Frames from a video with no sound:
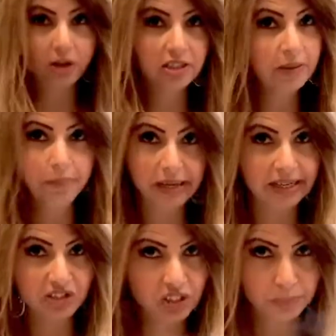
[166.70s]
simply
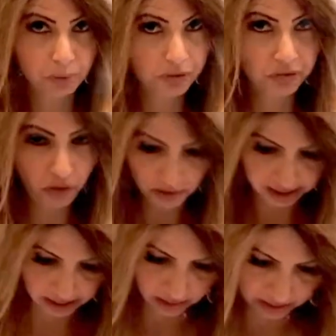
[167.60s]
just put
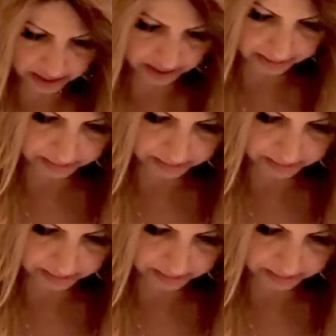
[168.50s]
foil on it.